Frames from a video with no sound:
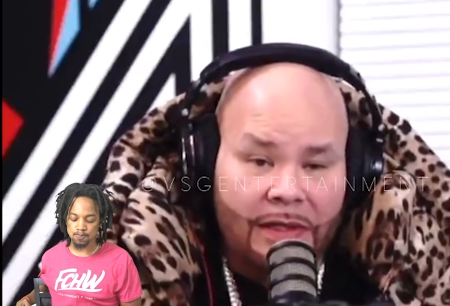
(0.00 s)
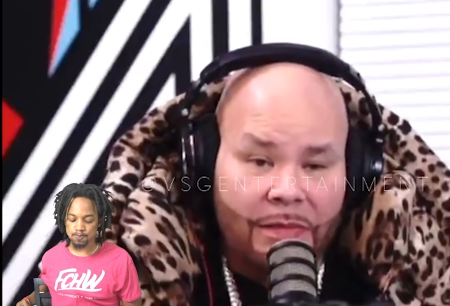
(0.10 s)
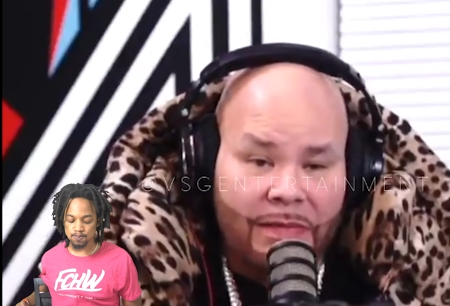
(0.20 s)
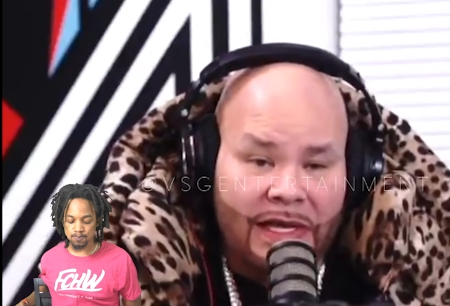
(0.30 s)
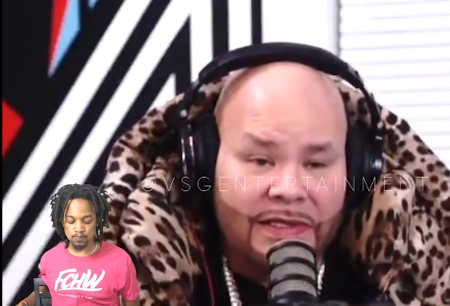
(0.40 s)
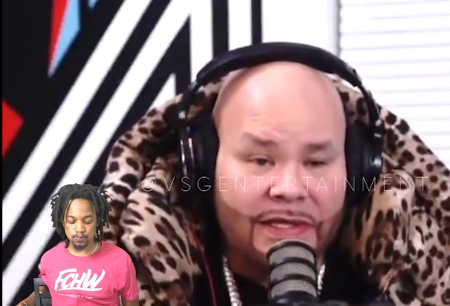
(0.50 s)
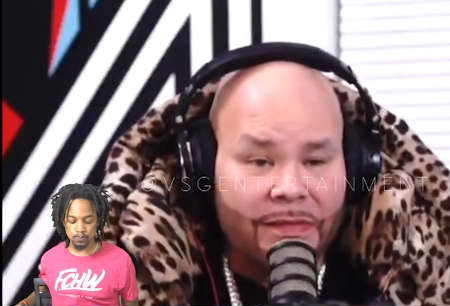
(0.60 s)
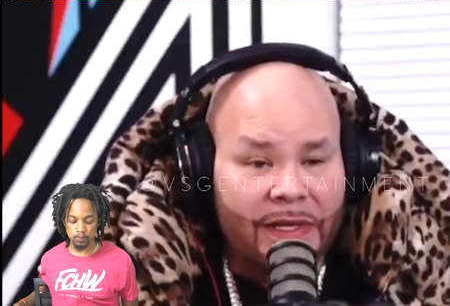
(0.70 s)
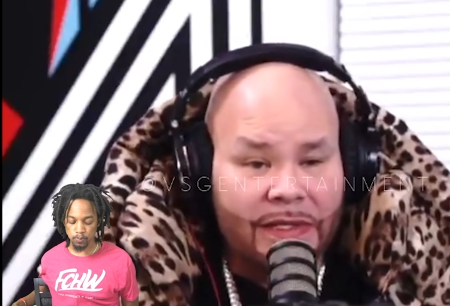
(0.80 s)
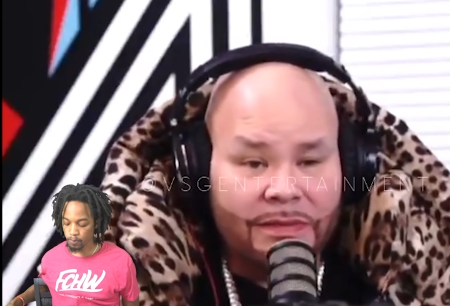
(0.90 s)
Speaker 1: man said,
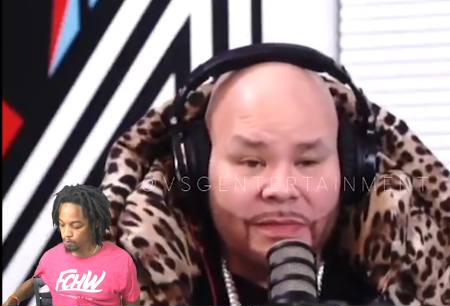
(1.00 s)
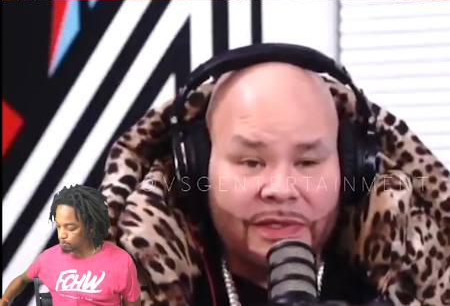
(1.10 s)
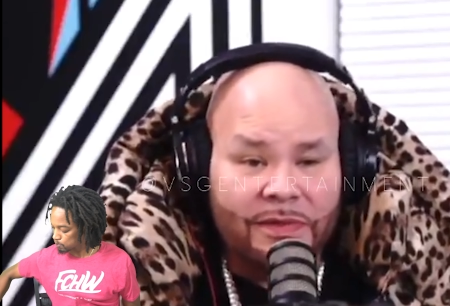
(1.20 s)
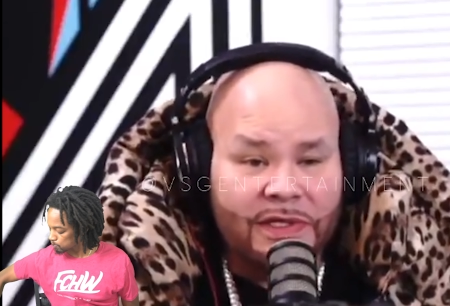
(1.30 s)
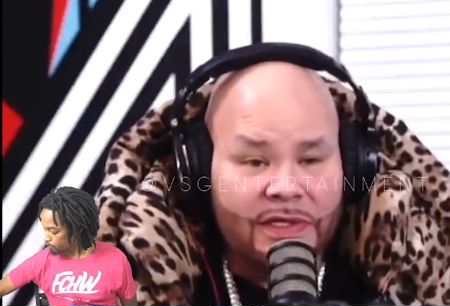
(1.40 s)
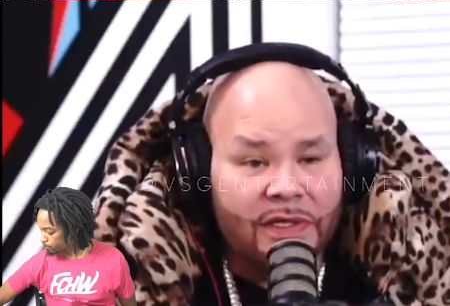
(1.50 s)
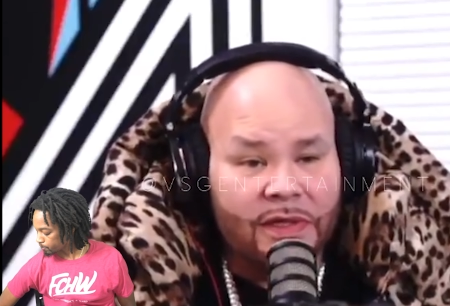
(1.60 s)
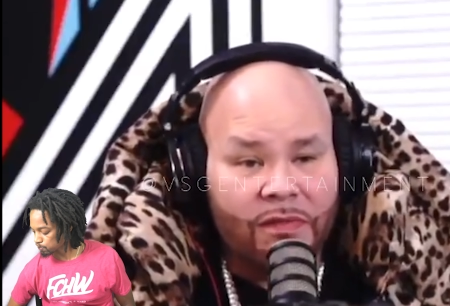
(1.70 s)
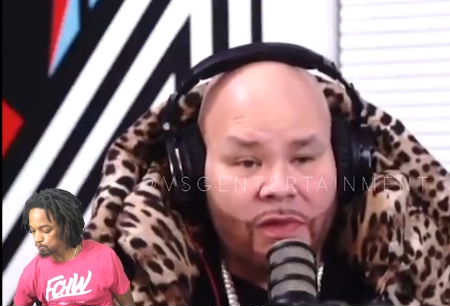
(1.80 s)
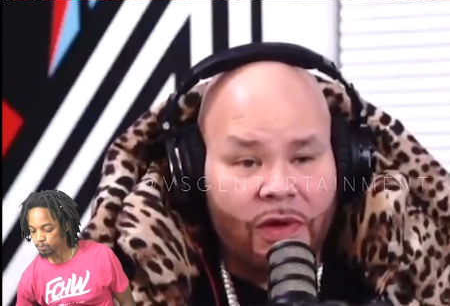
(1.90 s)
man, it must be
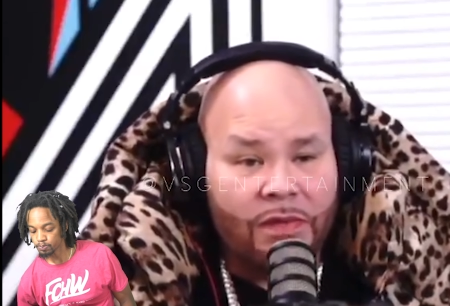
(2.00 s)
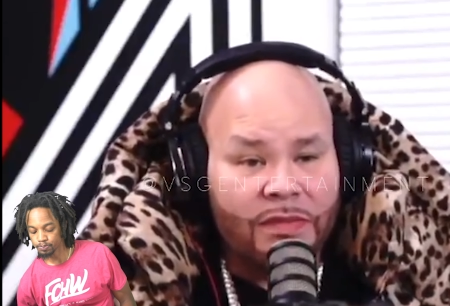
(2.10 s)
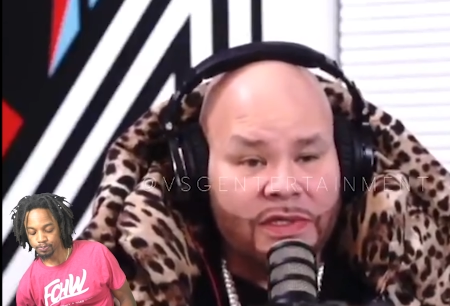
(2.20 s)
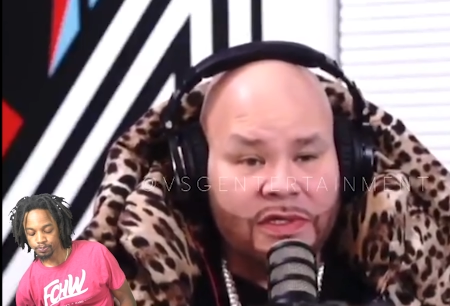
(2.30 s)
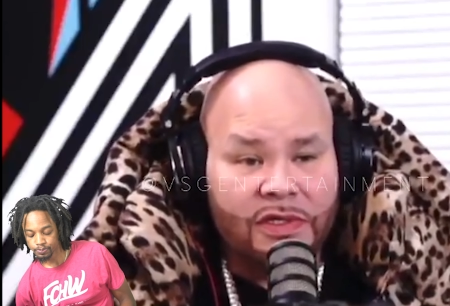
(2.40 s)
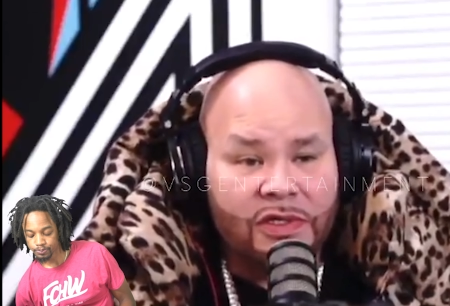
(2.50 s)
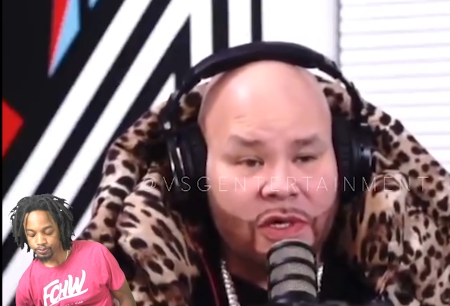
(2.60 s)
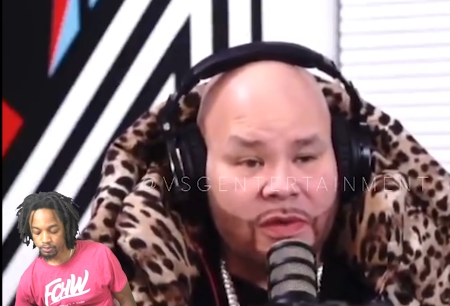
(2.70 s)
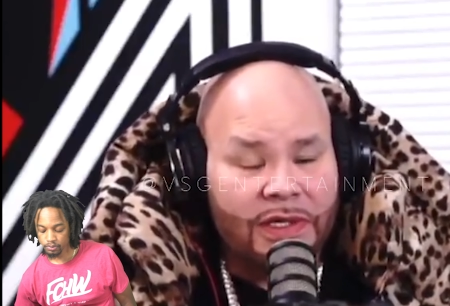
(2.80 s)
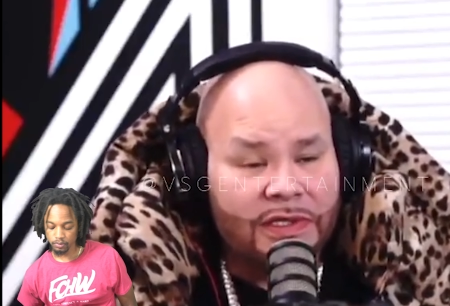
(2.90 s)
something wrong, Mr.
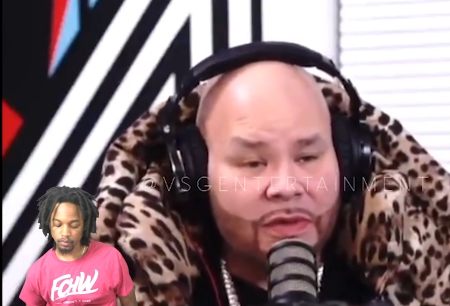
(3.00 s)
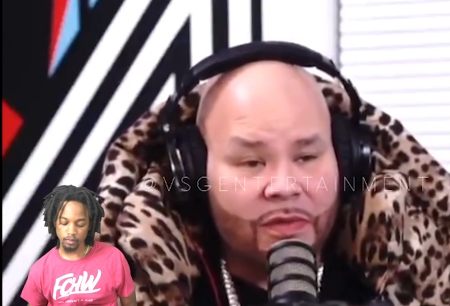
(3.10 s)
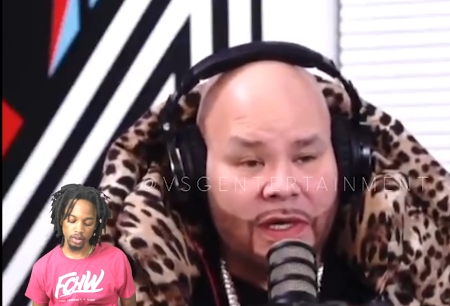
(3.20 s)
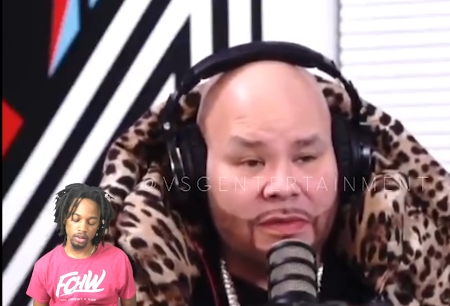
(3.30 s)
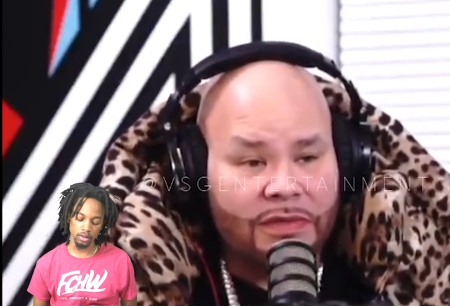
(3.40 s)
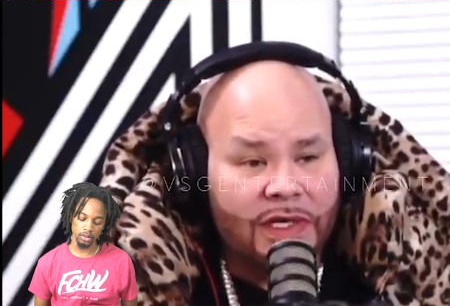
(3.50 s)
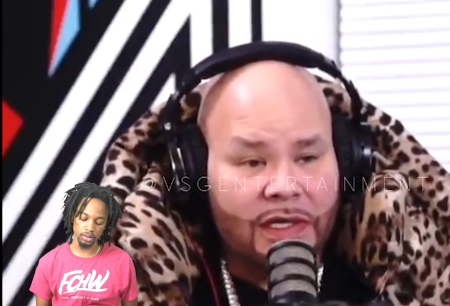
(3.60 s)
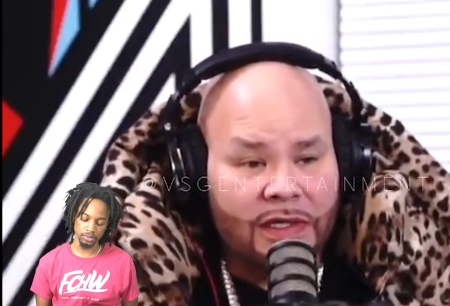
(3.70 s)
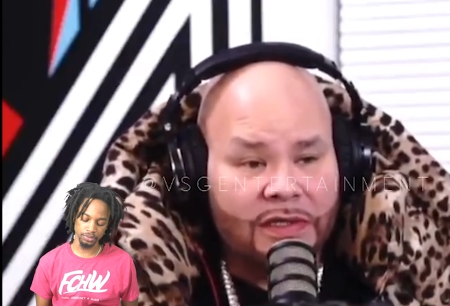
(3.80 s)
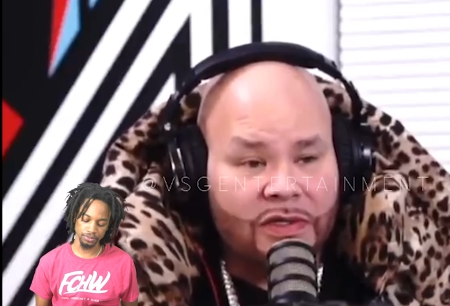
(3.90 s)
Joe. I said, what? He was
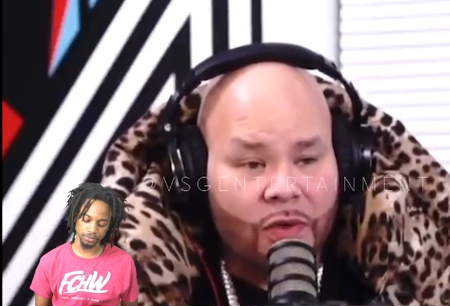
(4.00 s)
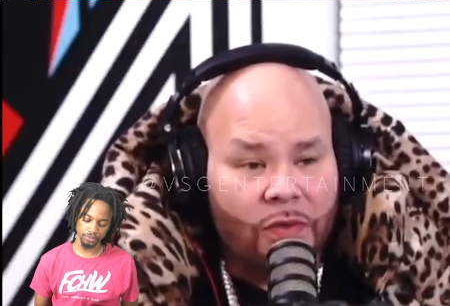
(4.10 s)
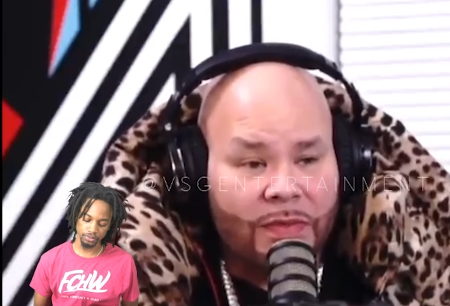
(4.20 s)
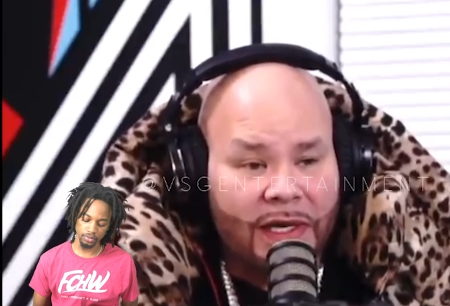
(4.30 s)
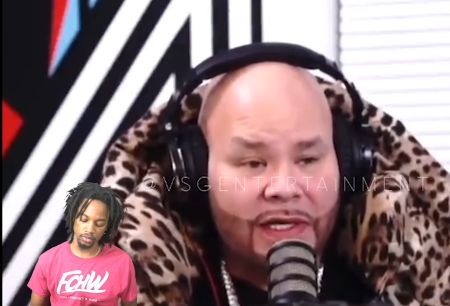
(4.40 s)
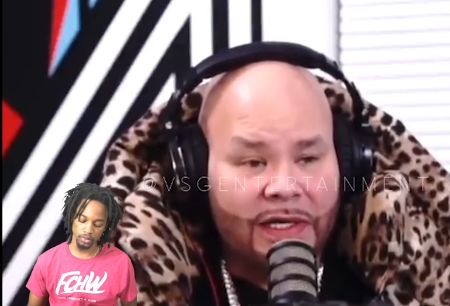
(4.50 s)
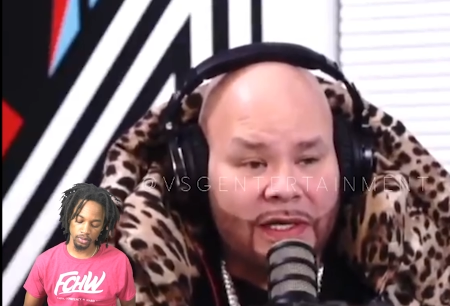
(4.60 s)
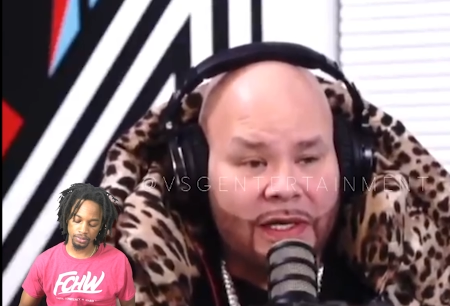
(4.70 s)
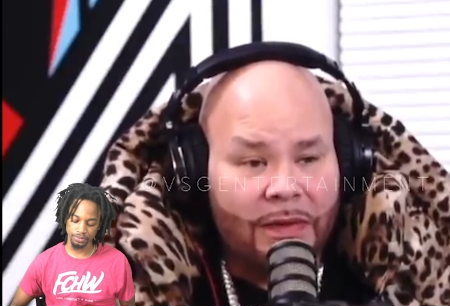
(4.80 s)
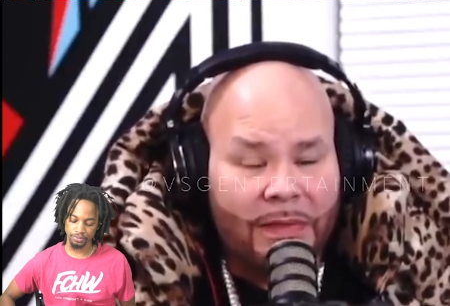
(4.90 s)
like, it's no money in
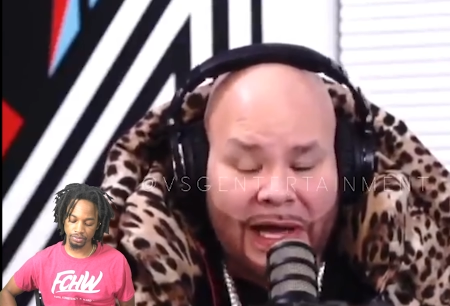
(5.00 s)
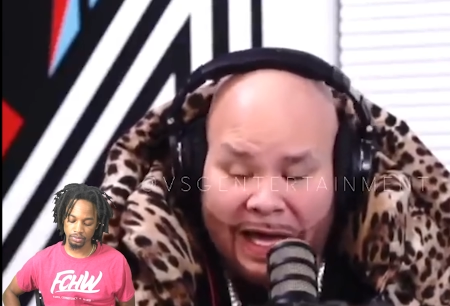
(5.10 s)
here. My